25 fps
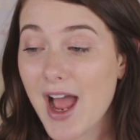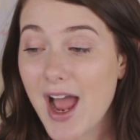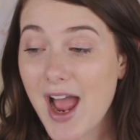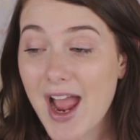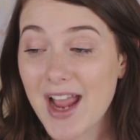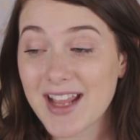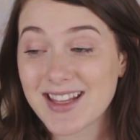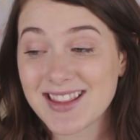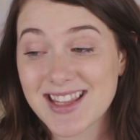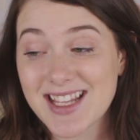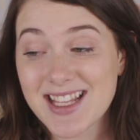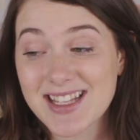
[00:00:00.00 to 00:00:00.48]

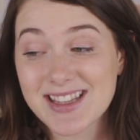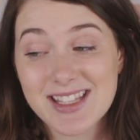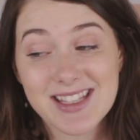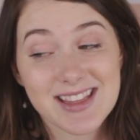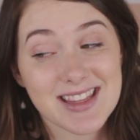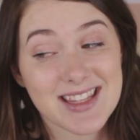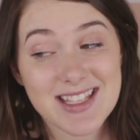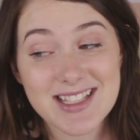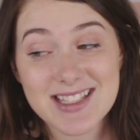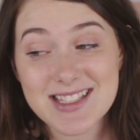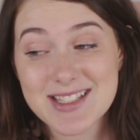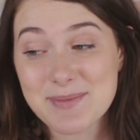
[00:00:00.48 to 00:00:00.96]
I think
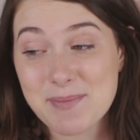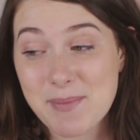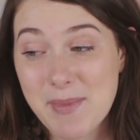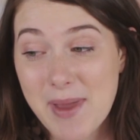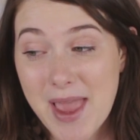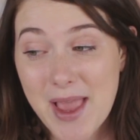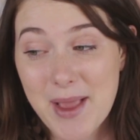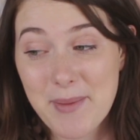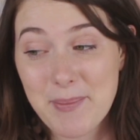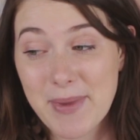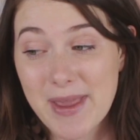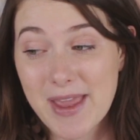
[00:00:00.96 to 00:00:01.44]
that this
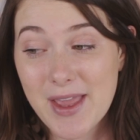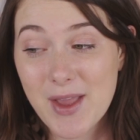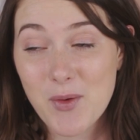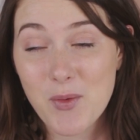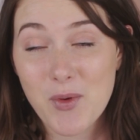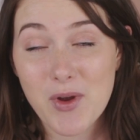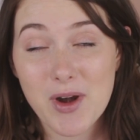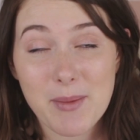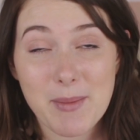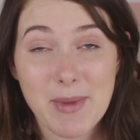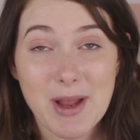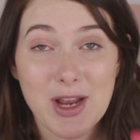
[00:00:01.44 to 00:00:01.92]
may be
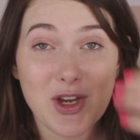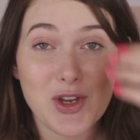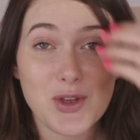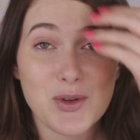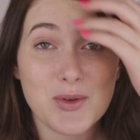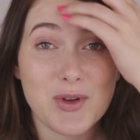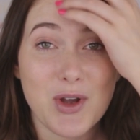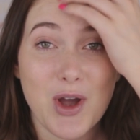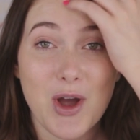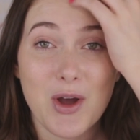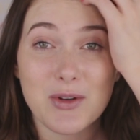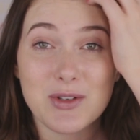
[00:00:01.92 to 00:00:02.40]
one of my
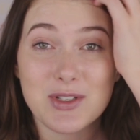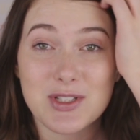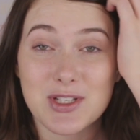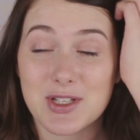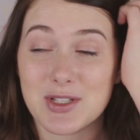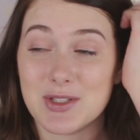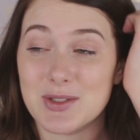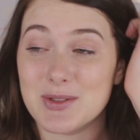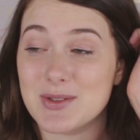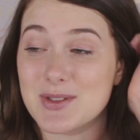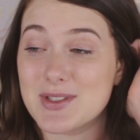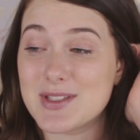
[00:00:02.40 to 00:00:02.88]
new
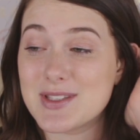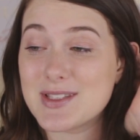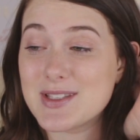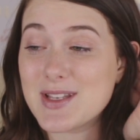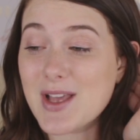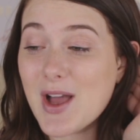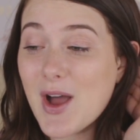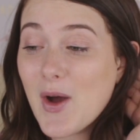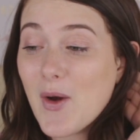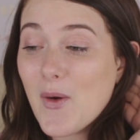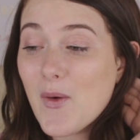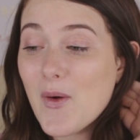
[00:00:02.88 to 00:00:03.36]
go-tos.
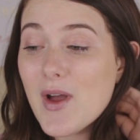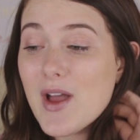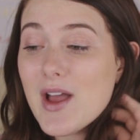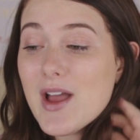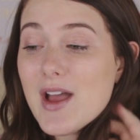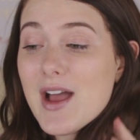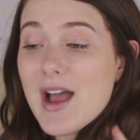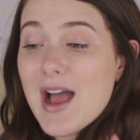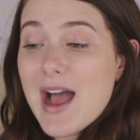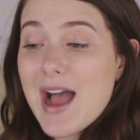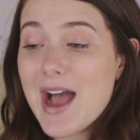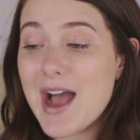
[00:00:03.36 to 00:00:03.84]
So
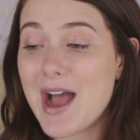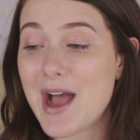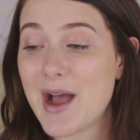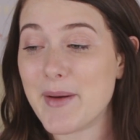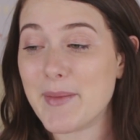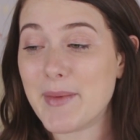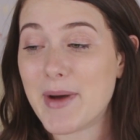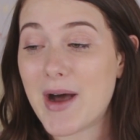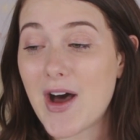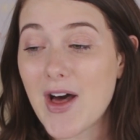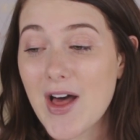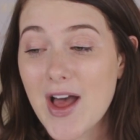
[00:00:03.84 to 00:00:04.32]

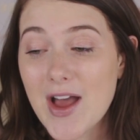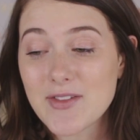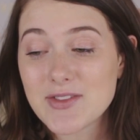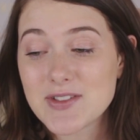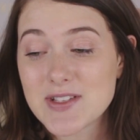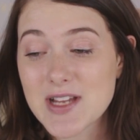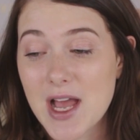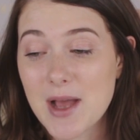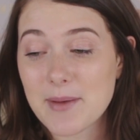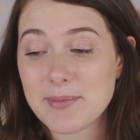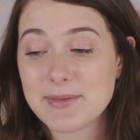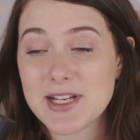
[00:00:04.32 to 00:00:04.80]
I'll have
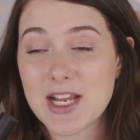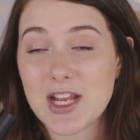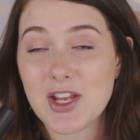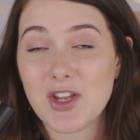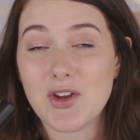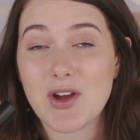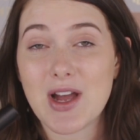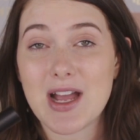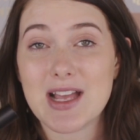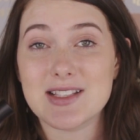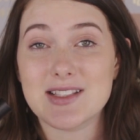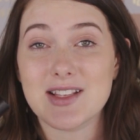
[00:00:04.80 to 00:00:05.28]
to update
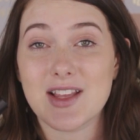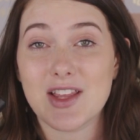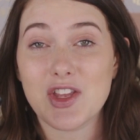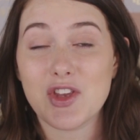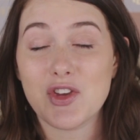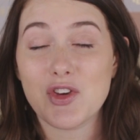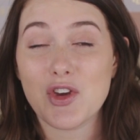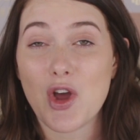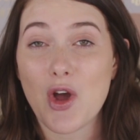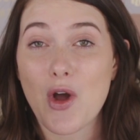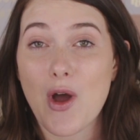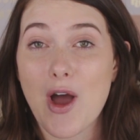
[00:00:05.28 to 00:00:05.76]
you guys and let
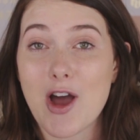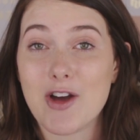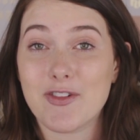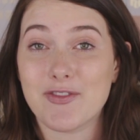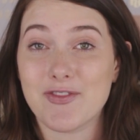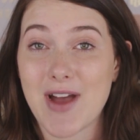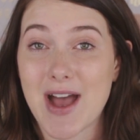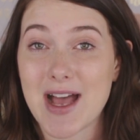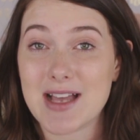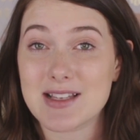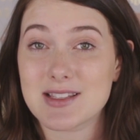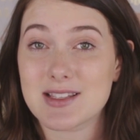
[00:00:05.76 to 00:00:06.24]
you know how
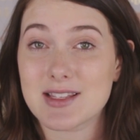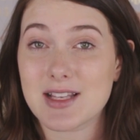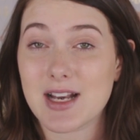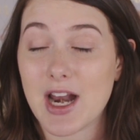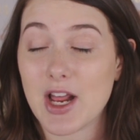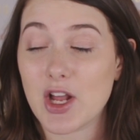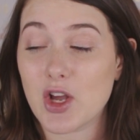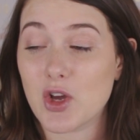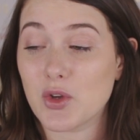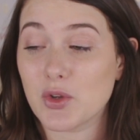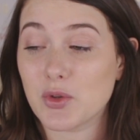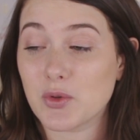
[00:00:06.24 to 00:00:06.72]
fast that
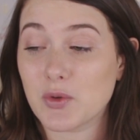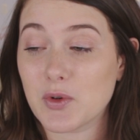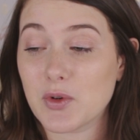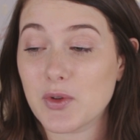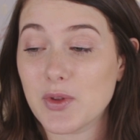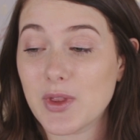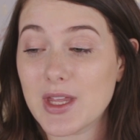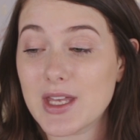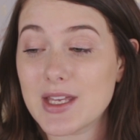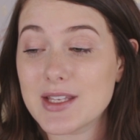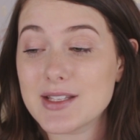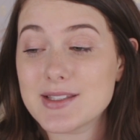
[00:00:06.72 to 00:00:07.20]
I go
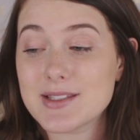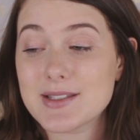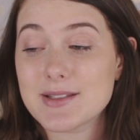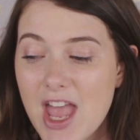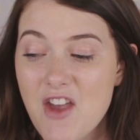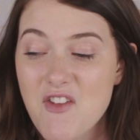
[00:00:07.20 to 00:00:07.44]
through this.